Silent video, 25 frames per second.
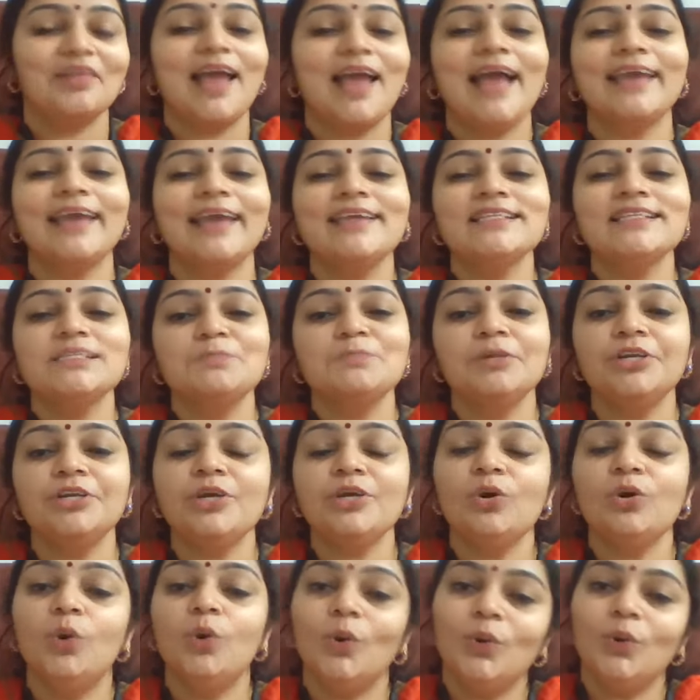I can spend
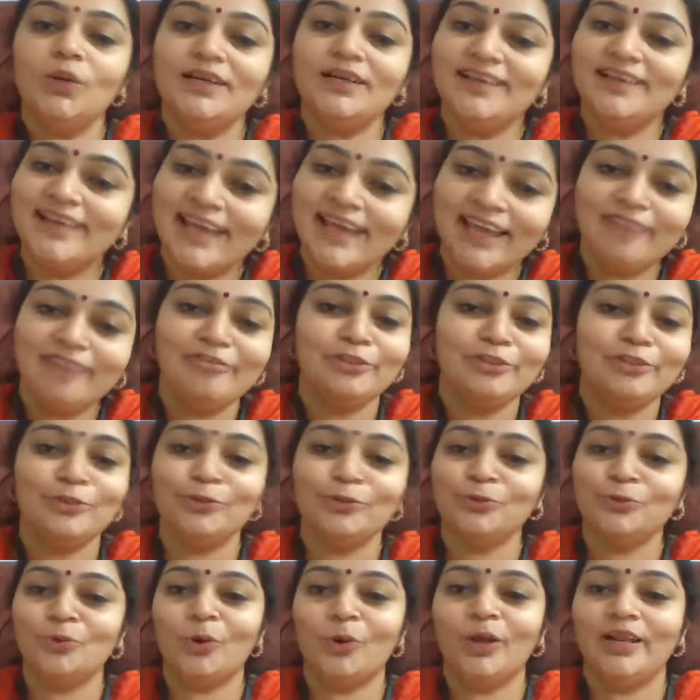a whole day with
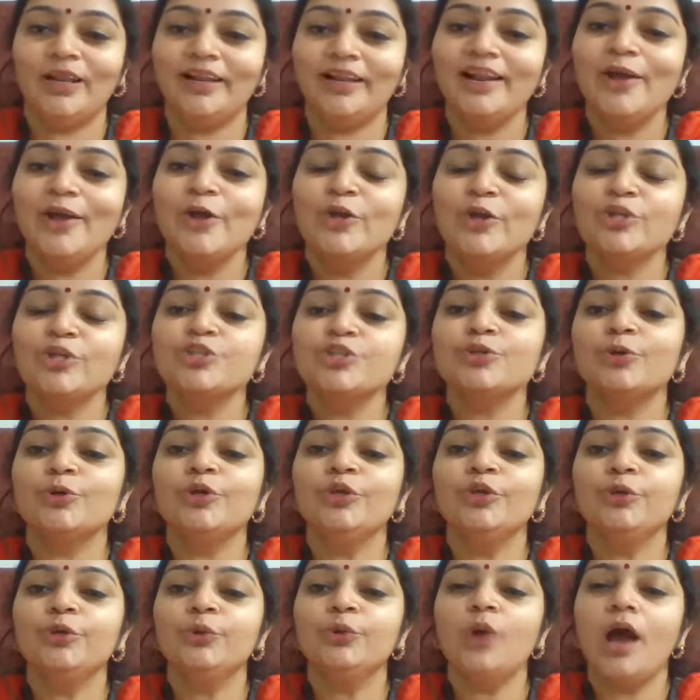you all
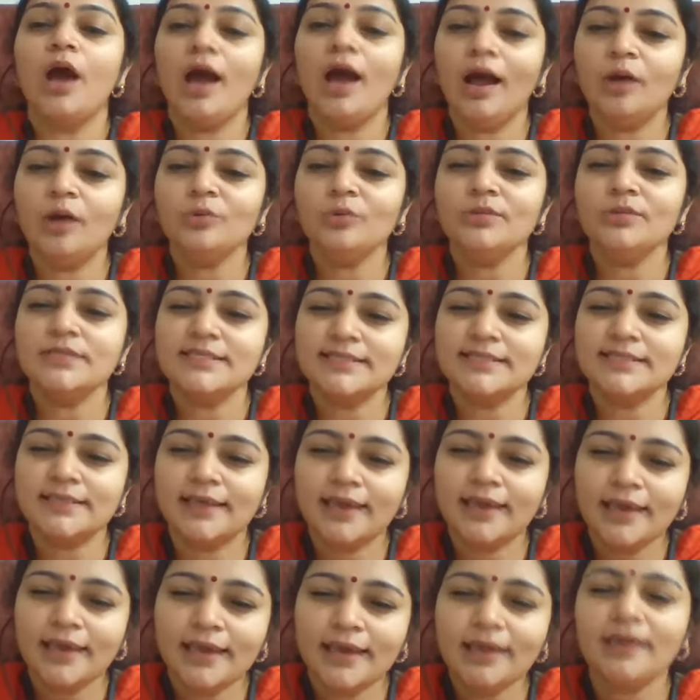showing you how this
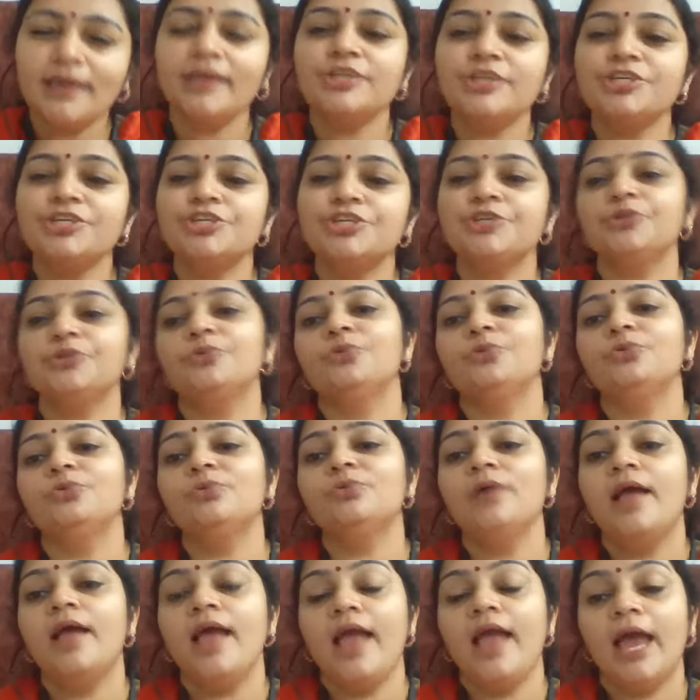key issue
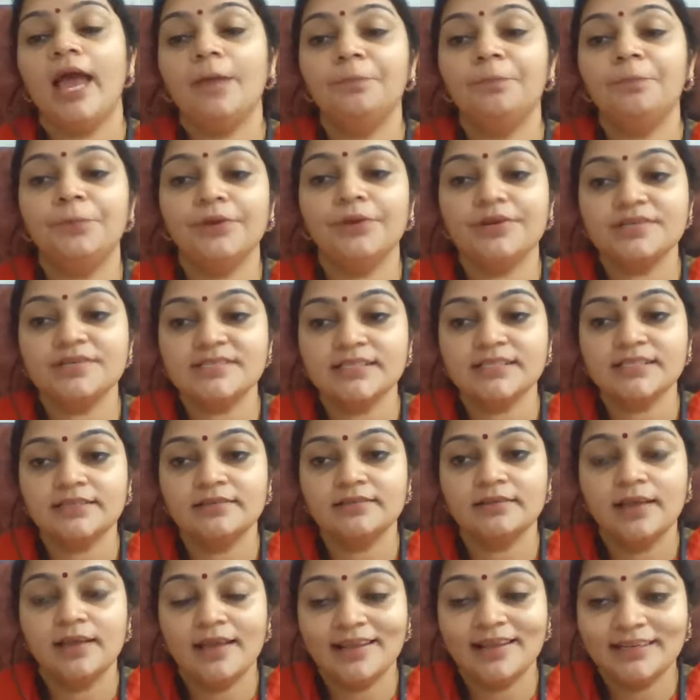appears
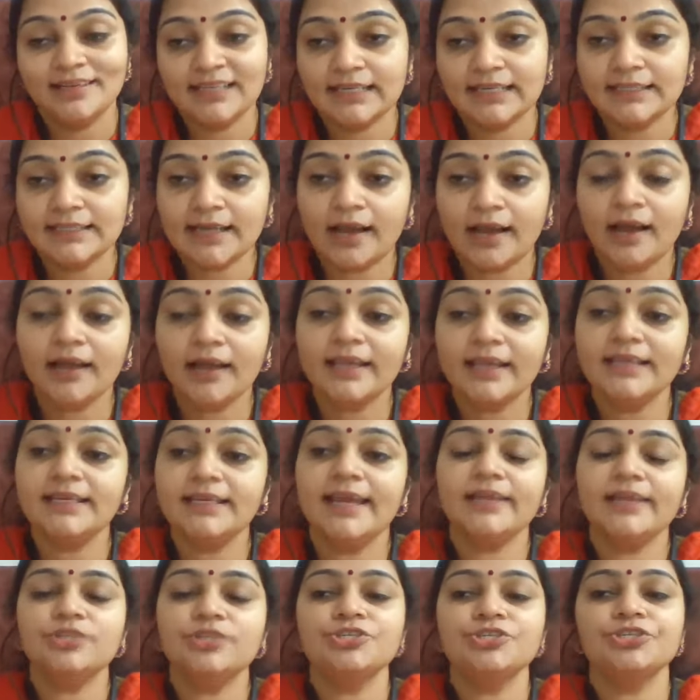in data
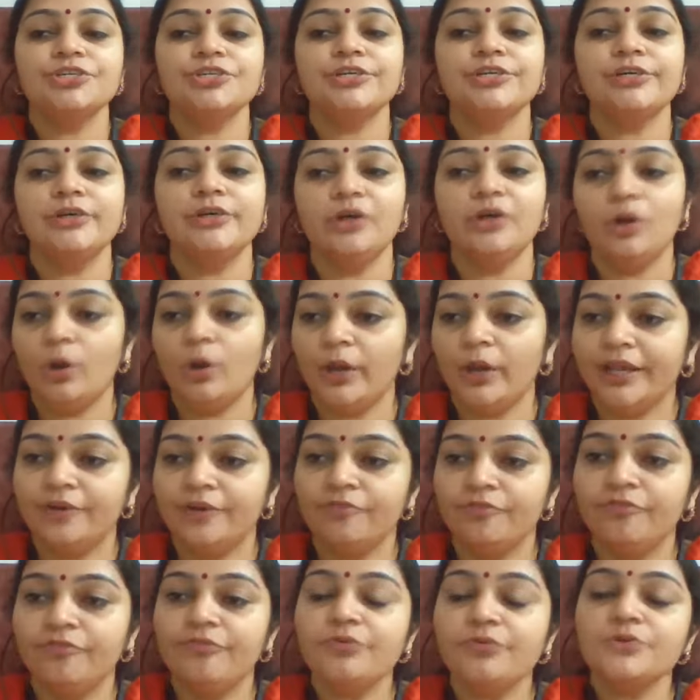architecture, law
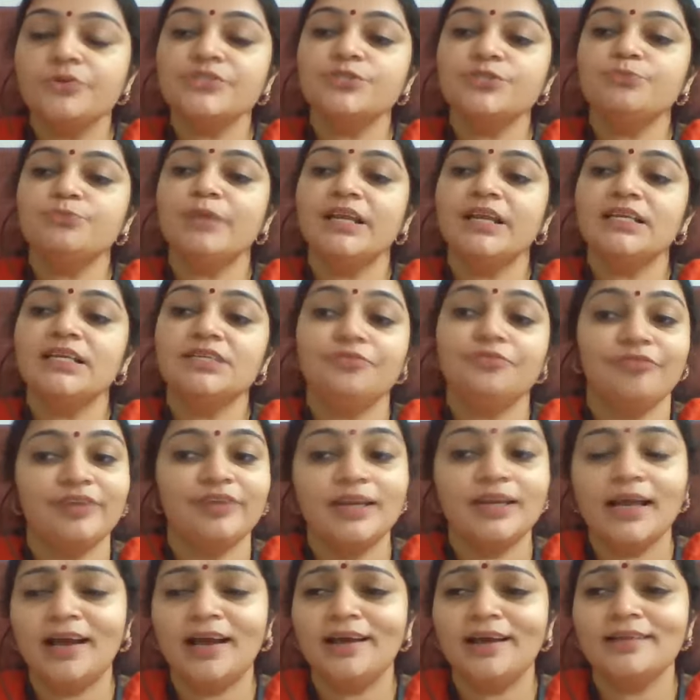enforcement,
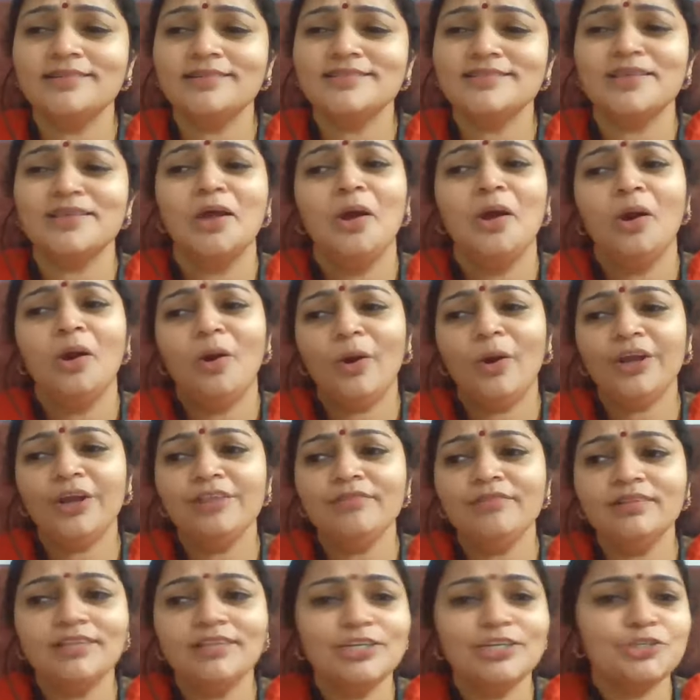finance, or
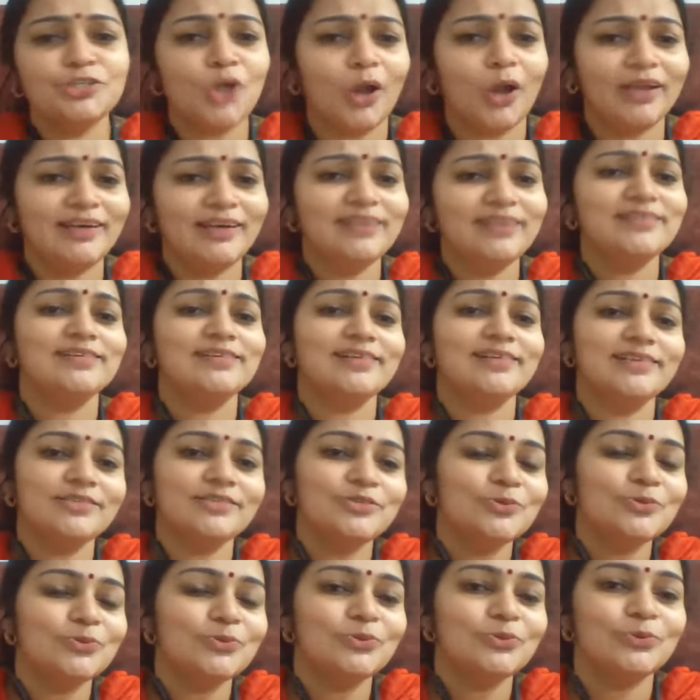even the toiletries
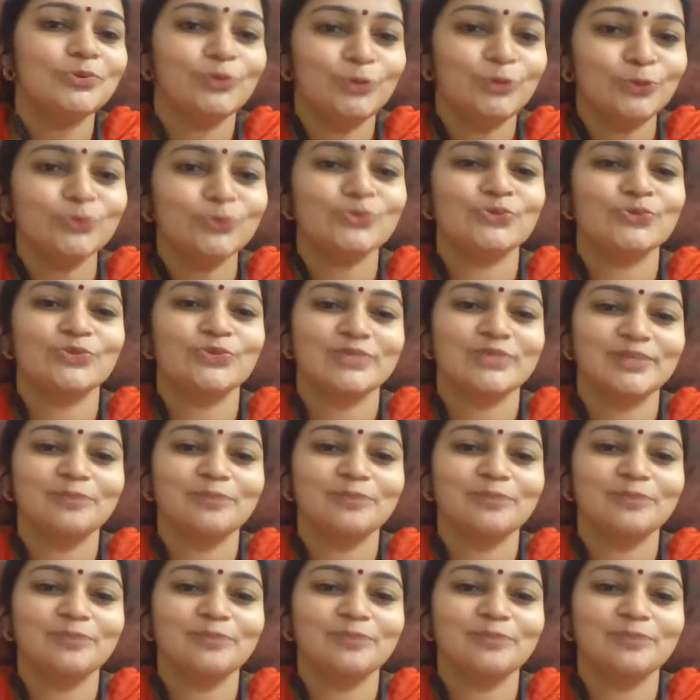you use.